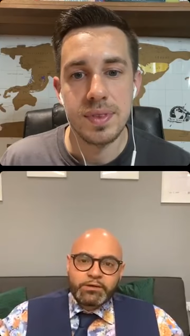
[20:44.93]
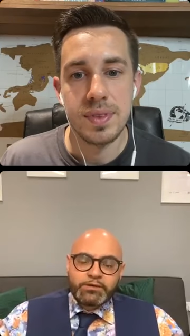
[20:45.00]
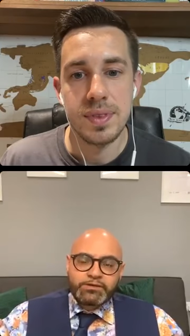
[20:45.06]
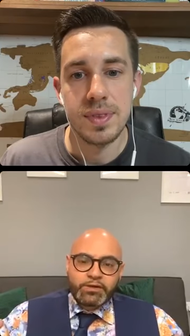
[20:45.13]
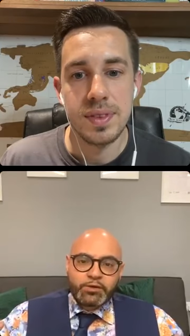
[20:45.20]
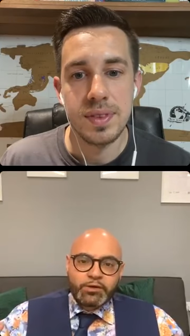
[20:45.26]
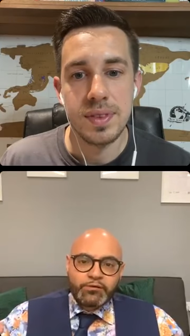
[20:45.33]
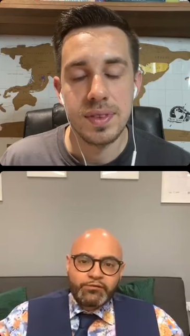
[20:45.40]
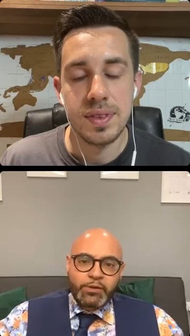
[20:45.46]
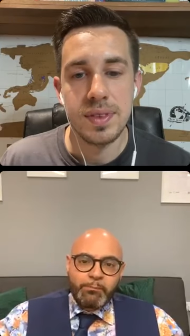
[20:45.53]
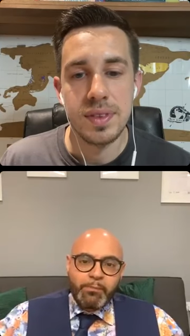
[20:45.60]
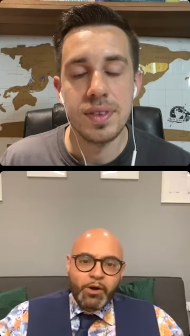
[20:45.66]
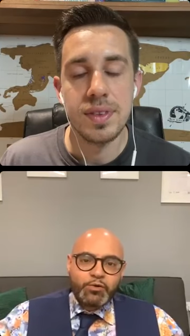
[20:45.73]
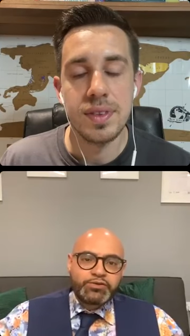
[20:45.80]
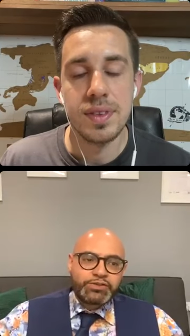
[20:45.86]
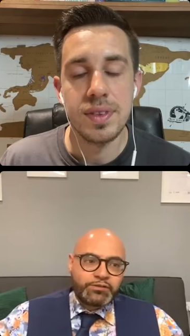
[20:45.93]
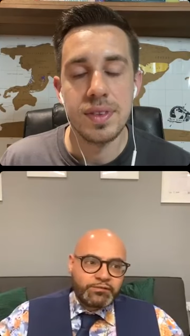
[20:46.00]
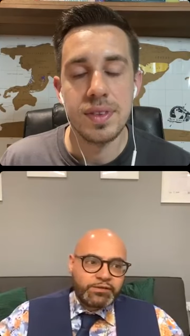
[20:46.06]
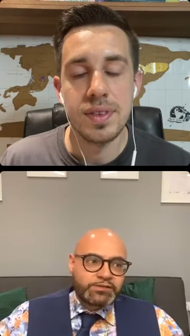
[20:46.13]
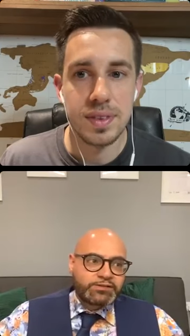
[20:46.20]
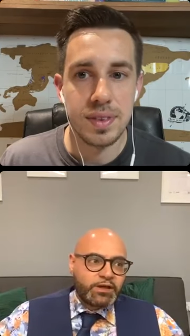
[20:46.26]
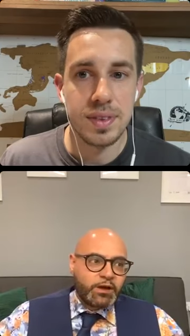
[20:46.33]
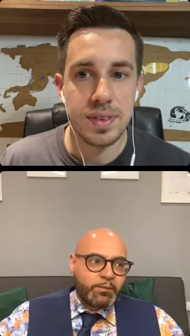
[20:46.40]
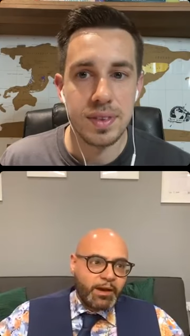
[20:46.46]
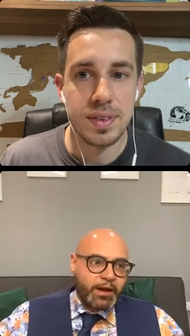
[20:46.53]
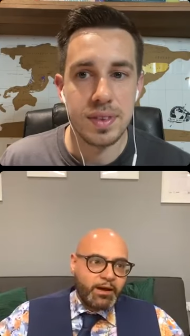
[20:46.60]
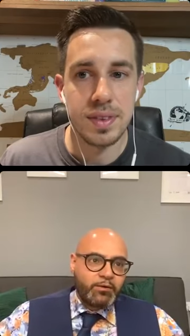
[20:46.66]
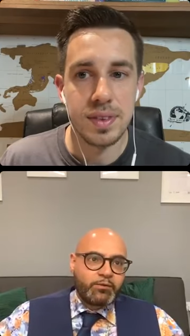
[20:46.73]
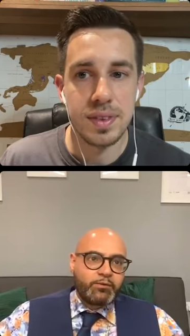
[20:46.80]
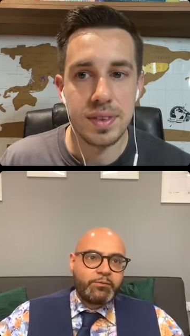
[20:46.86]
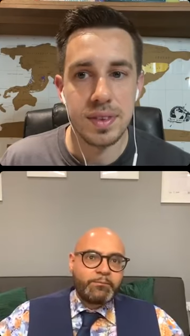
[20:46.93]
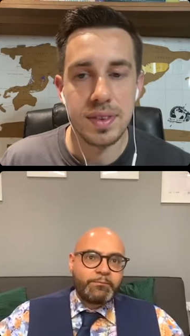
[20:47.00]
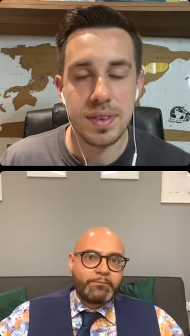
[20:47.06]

Speaker 1: So if the motive is about,